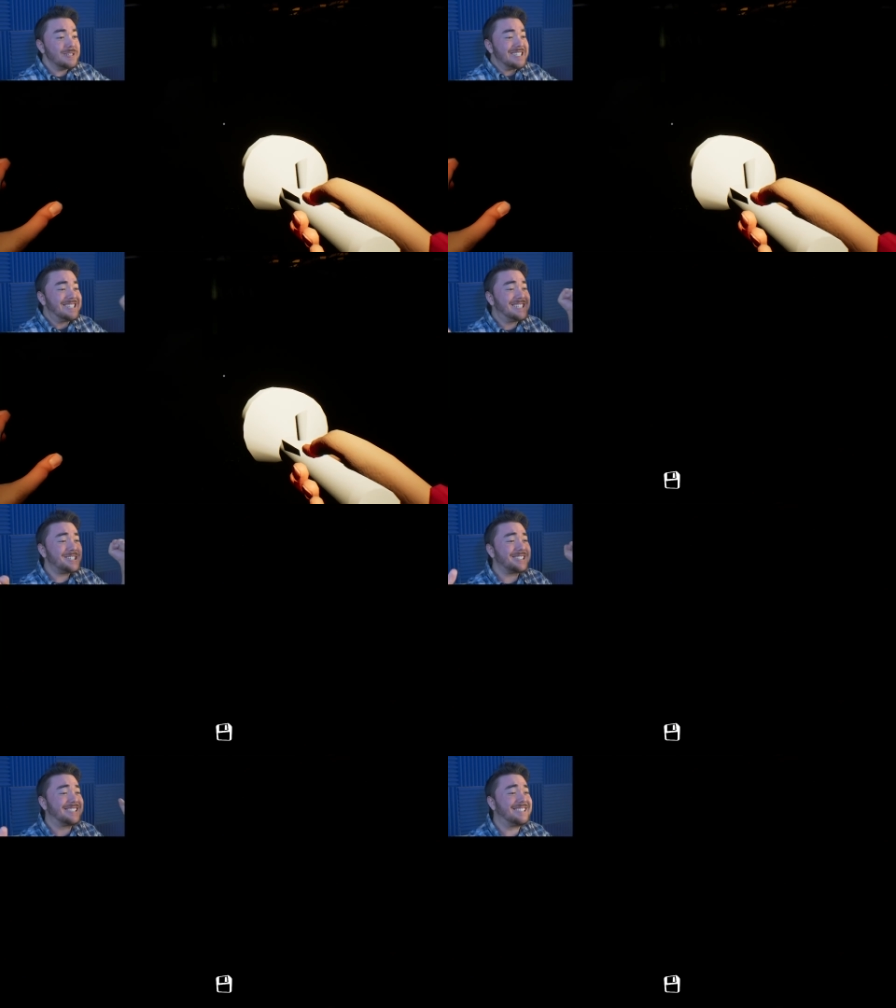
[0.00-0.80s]
I
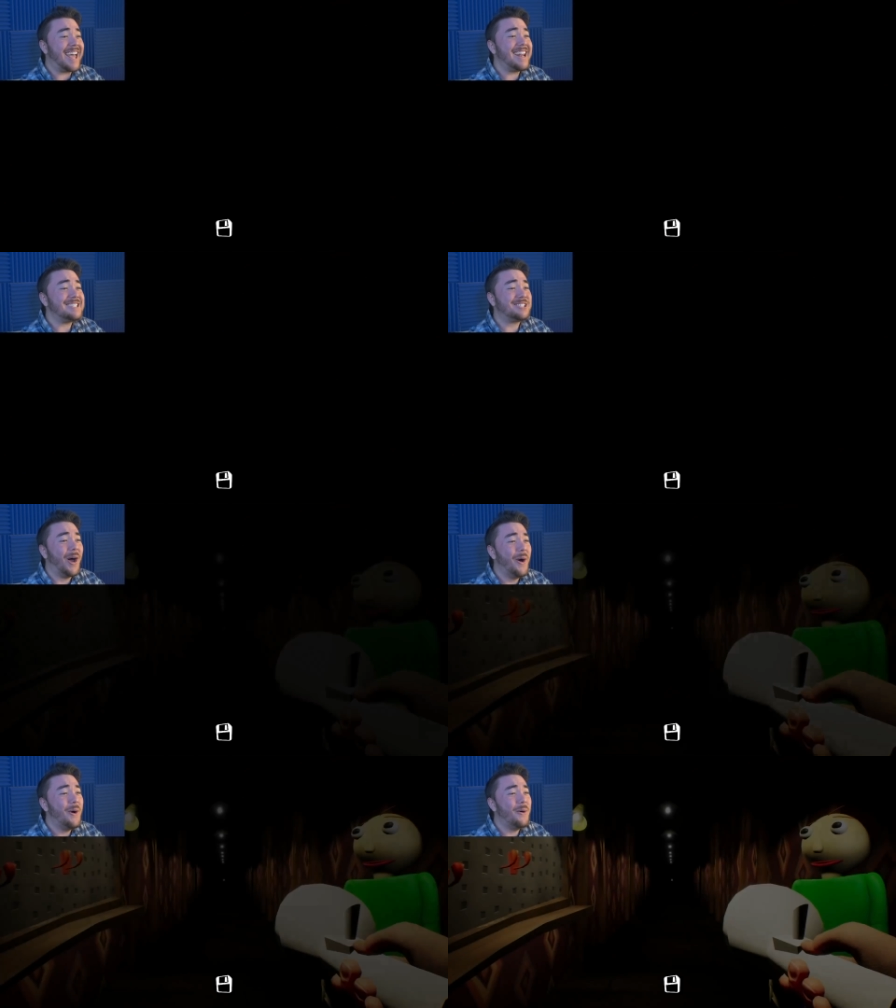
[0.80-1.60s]
just said it too.
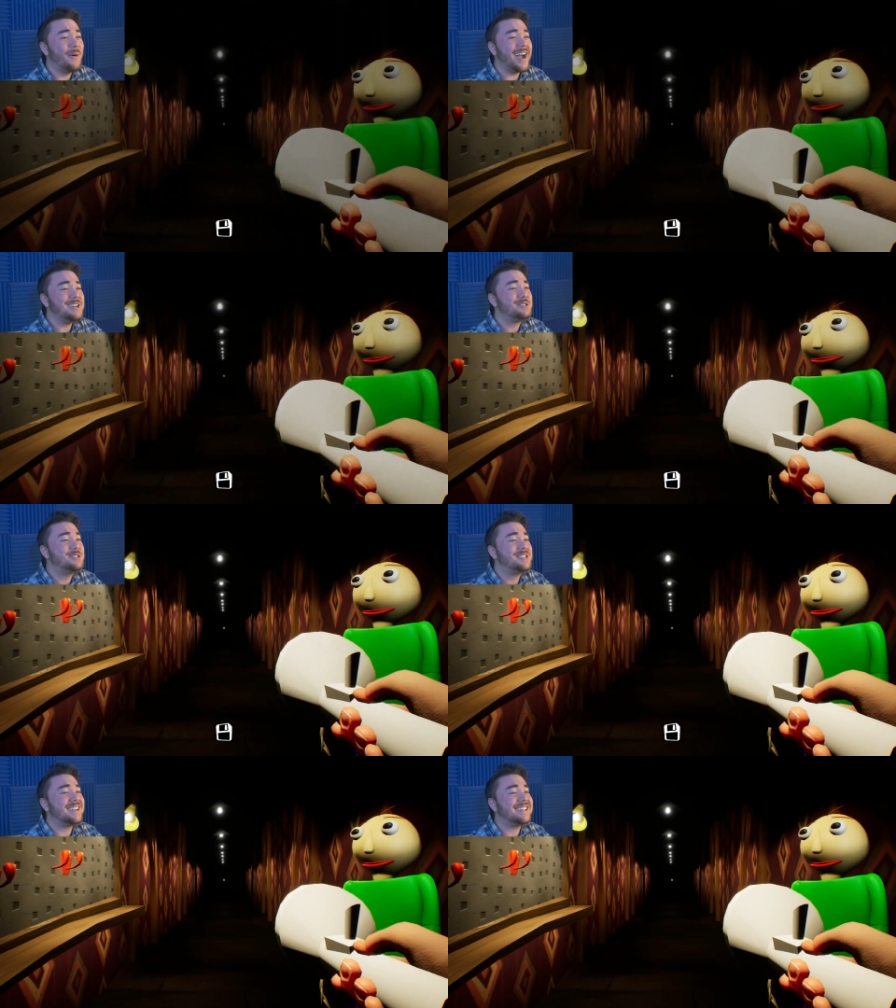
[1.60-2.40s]
I
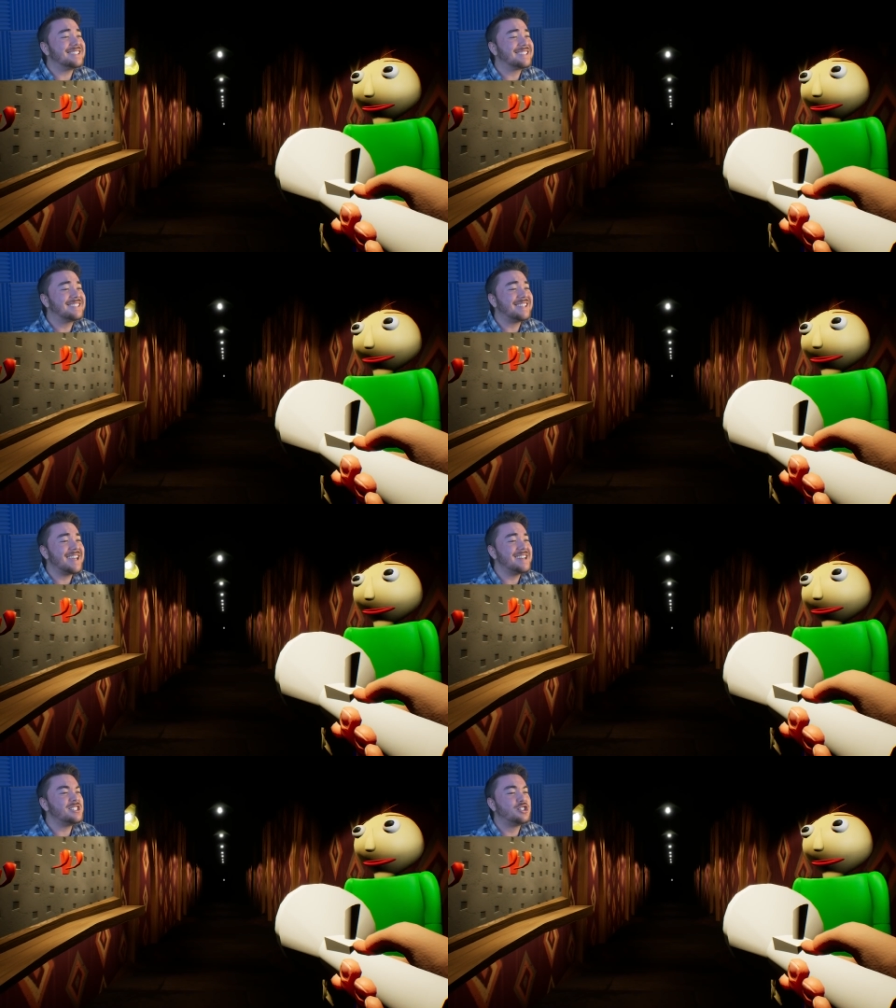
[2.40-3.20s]
just said it.